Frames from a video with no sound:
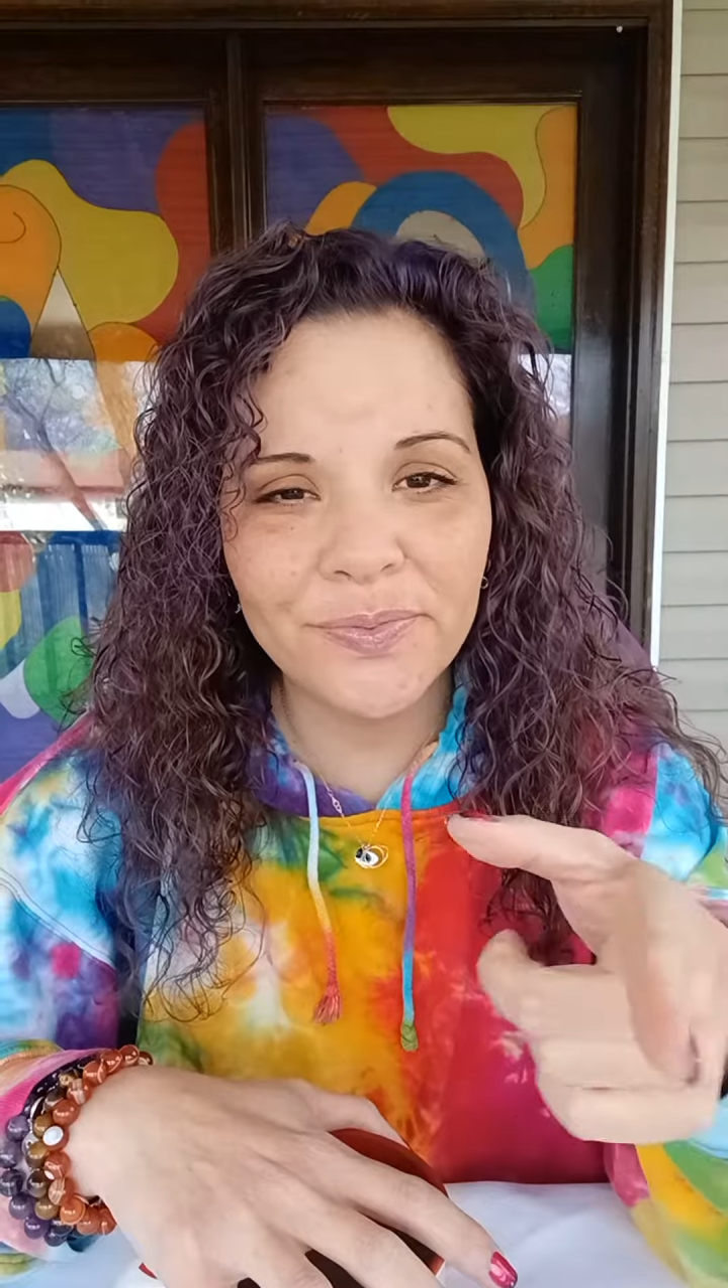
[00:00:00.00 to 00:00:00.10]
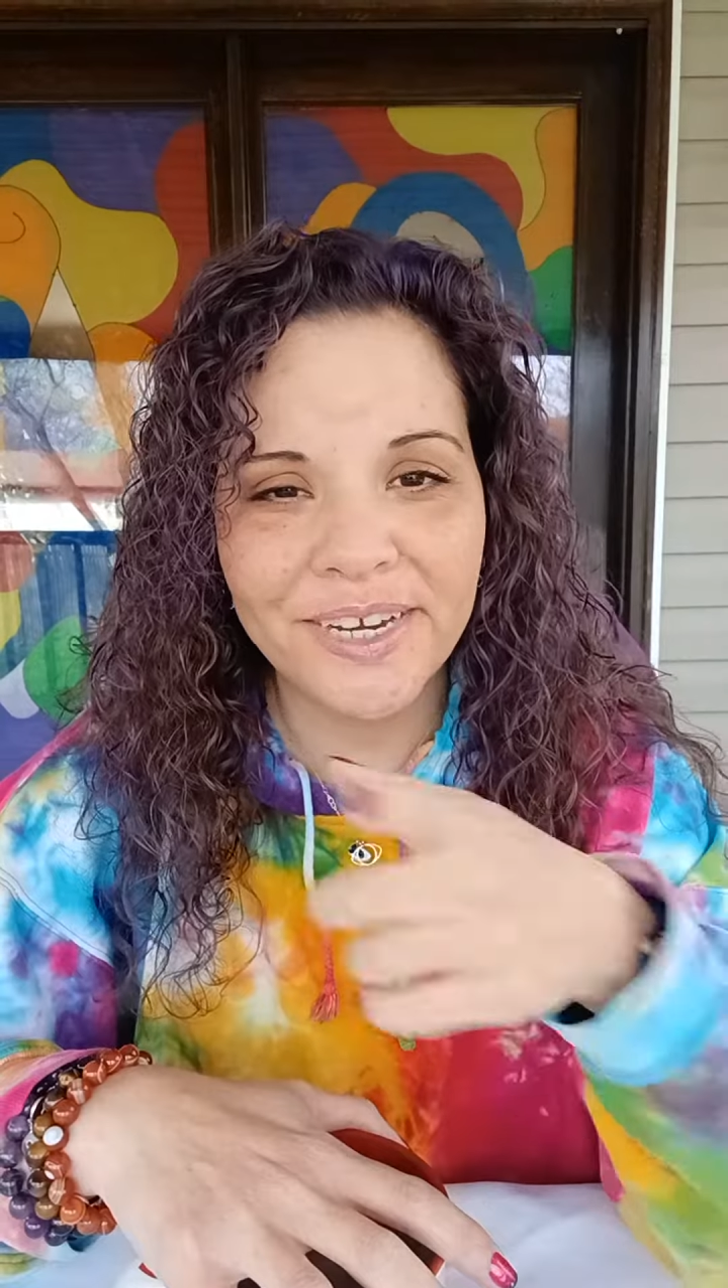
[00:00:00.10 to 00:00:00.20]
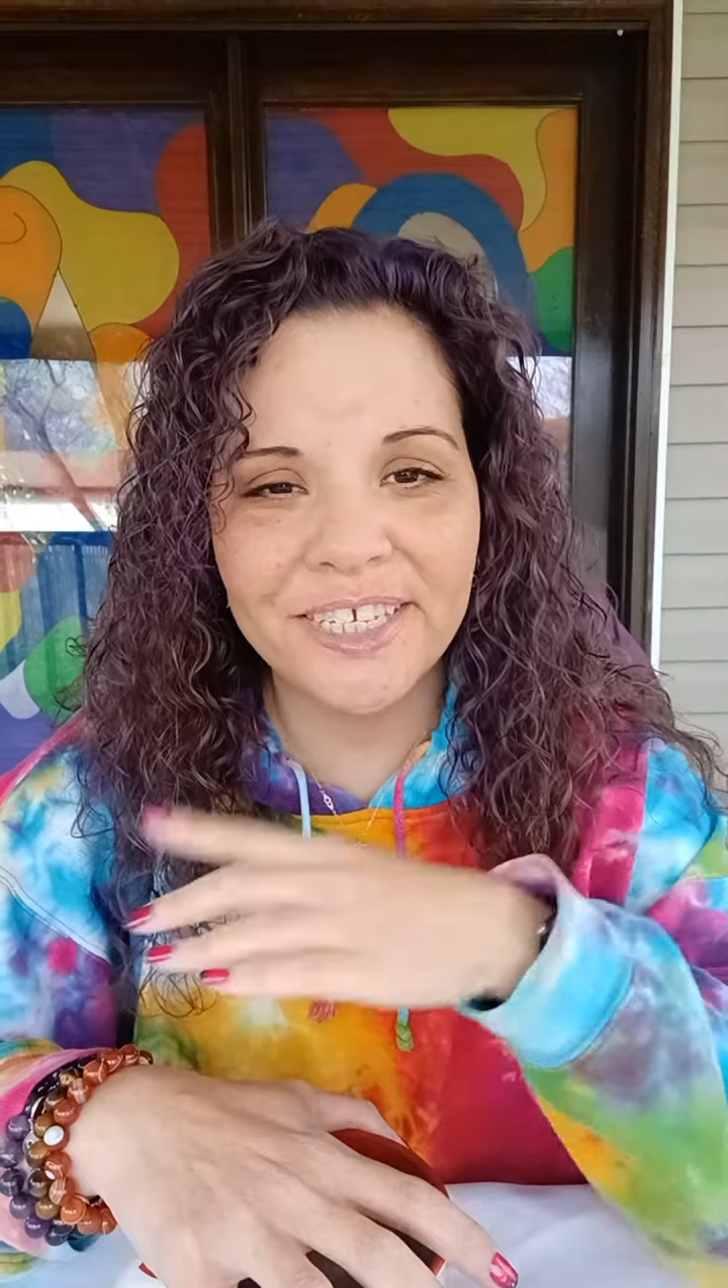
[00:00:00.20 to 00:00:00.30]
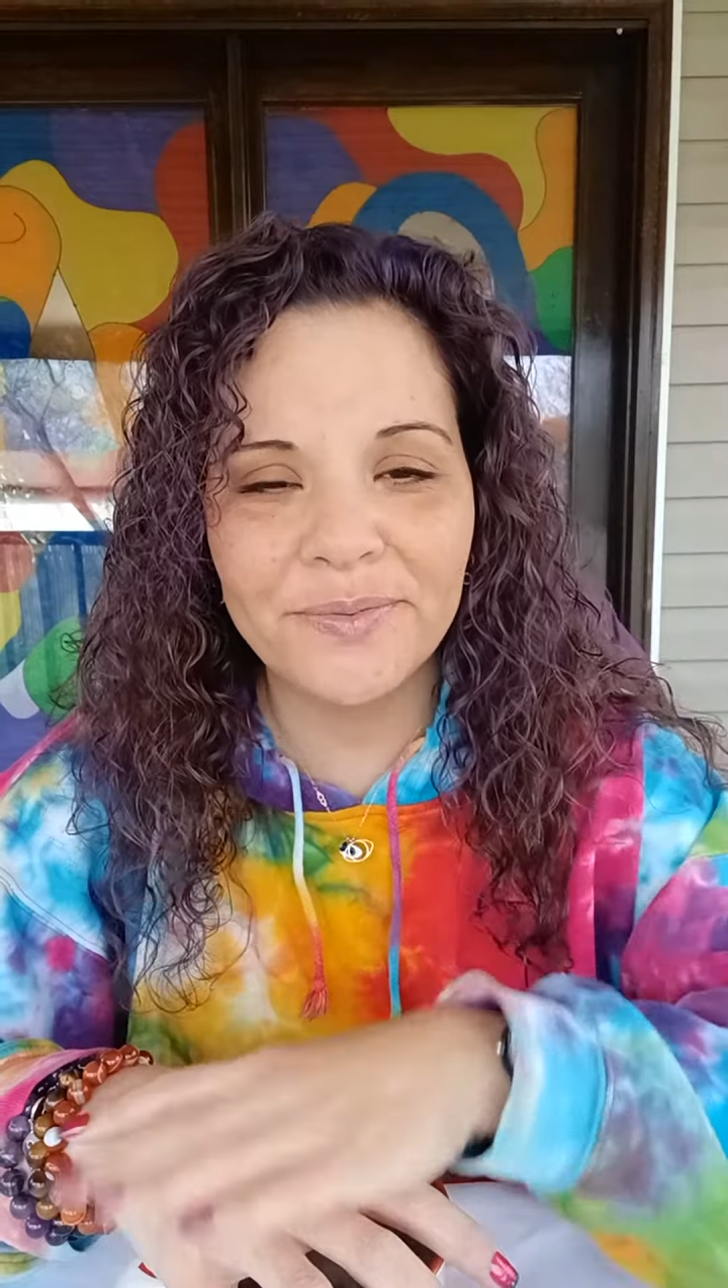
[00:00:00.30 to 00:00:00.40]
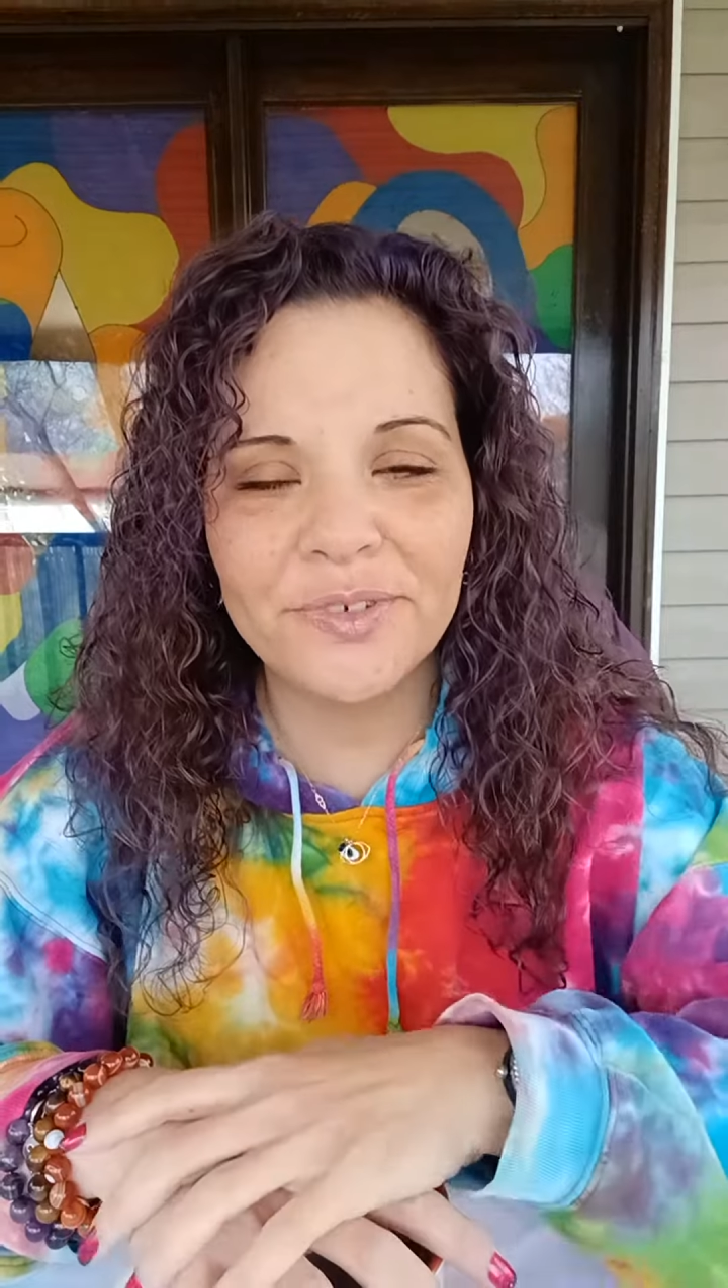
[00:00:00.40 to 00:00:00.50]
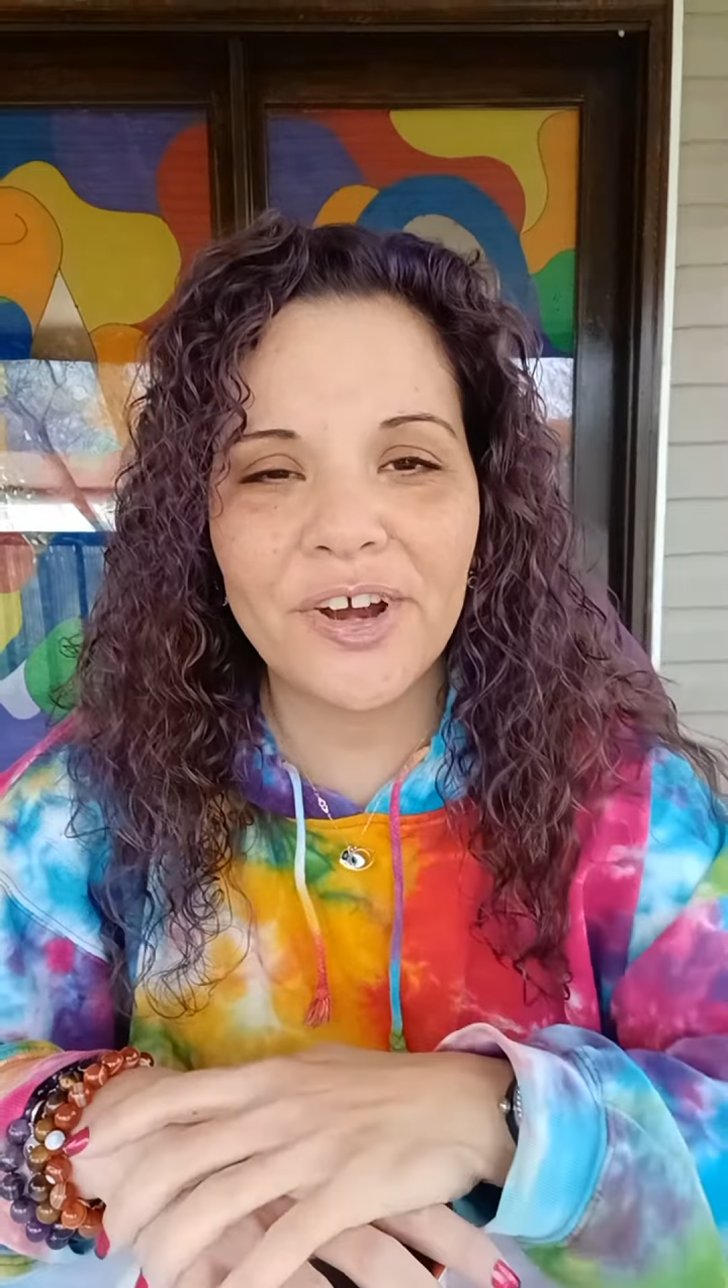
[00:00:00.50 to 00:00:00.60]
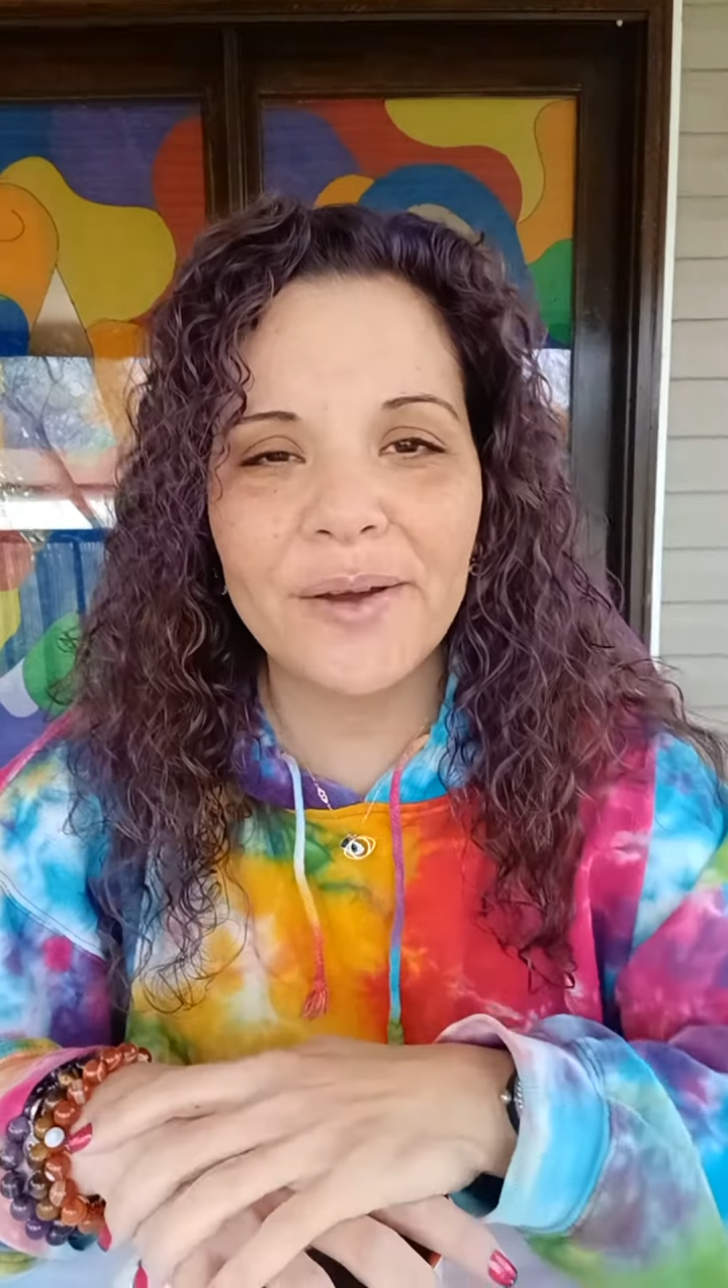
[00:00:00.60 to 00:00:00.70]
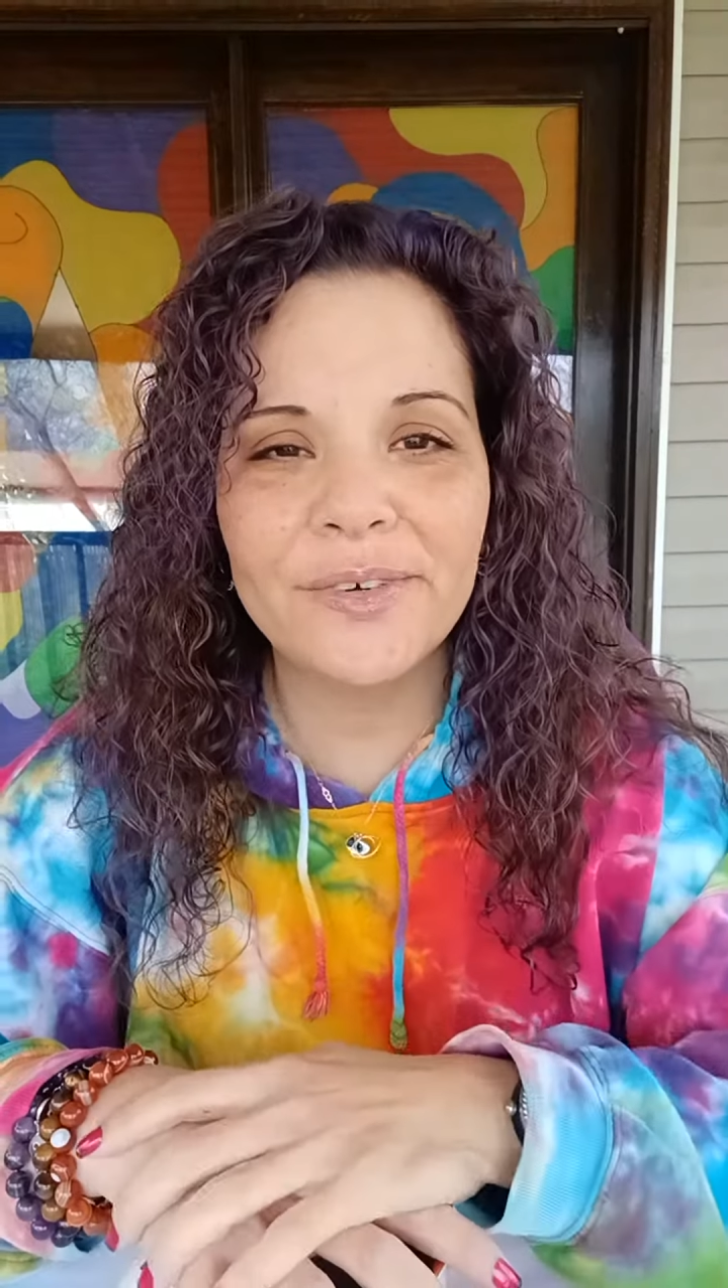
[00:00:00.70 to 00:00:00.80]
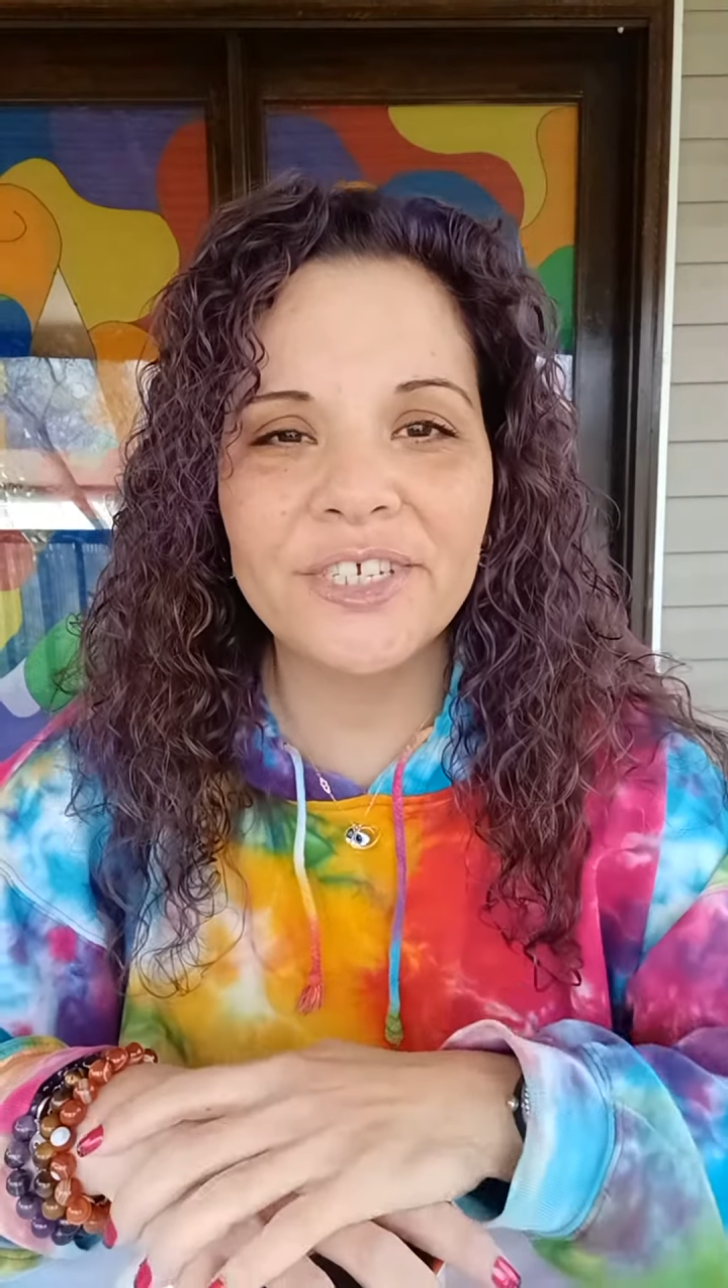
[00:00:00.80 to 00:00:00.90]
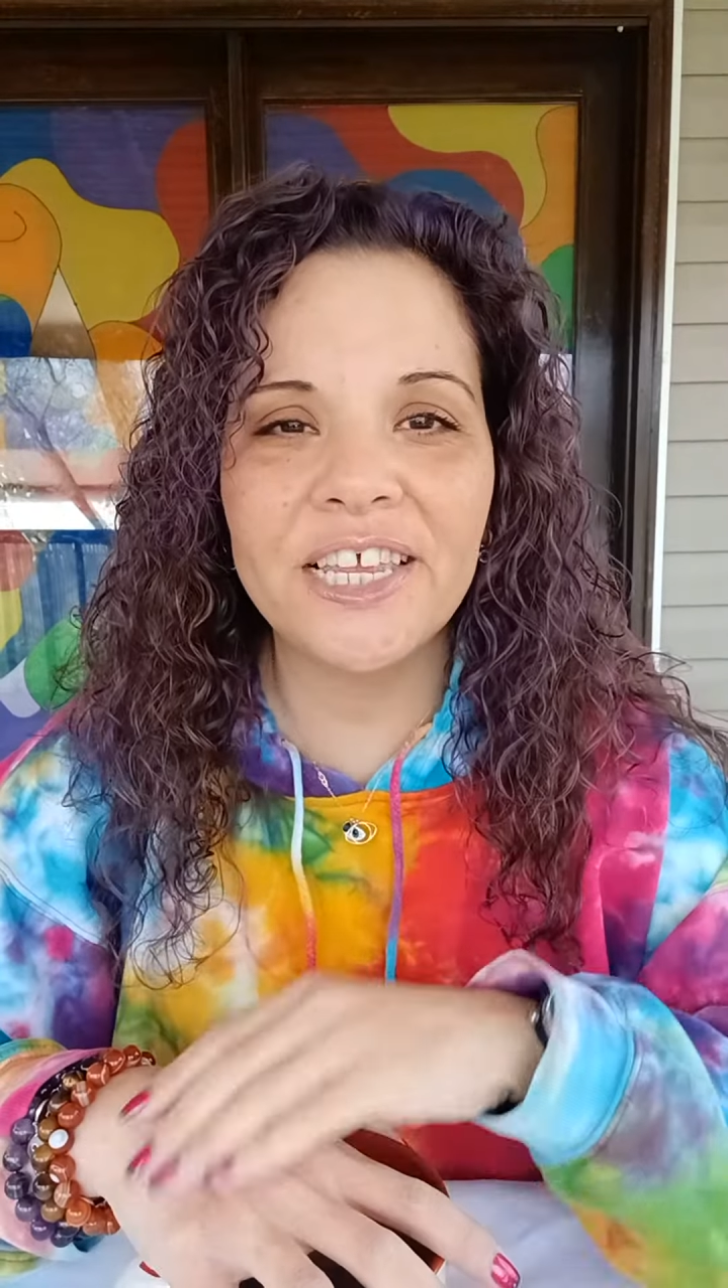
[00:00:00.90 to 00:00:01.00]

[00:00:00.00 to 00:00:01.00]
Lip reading: my subscribers,